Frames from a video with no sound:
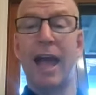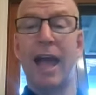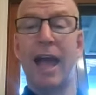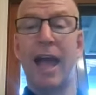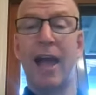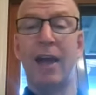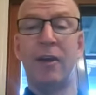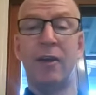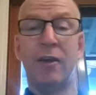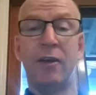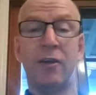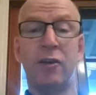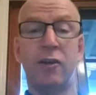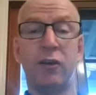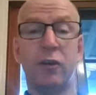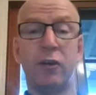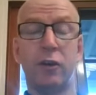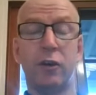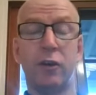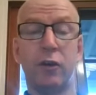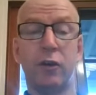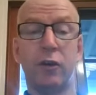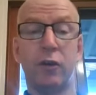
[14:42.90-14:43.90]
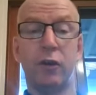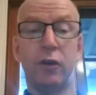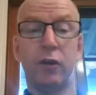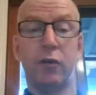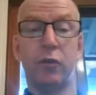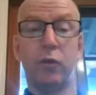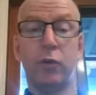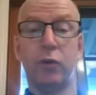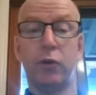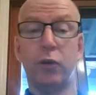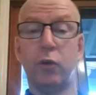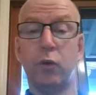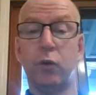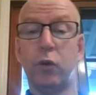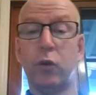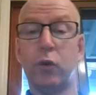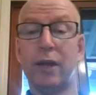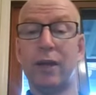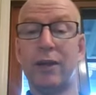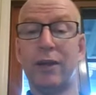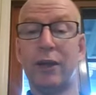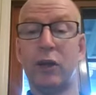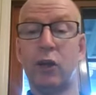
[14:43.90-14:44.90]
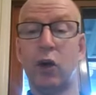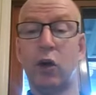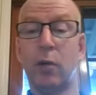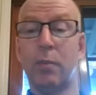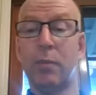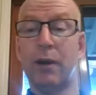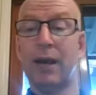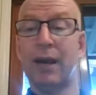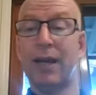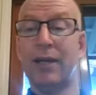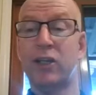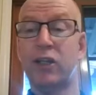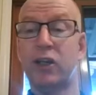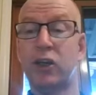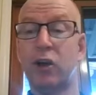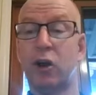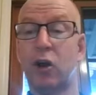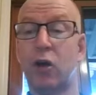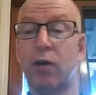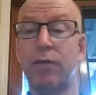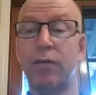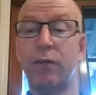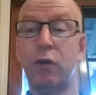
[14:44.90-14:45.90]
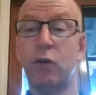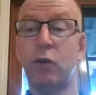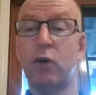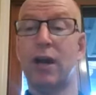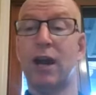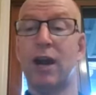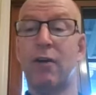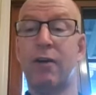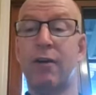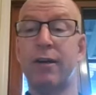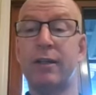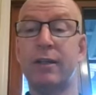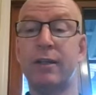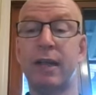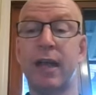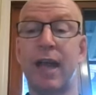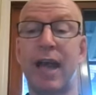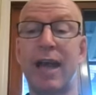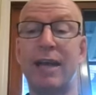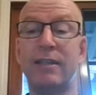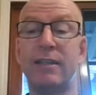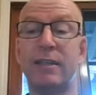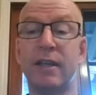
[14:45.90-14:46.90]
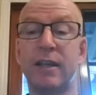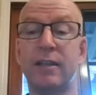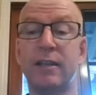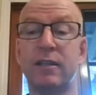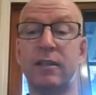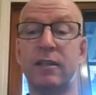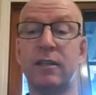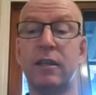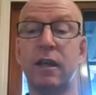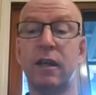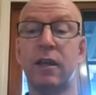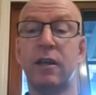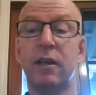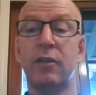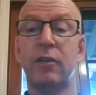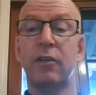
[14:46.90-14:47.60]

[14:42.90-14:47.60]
And you'll look at the combination of your current assets,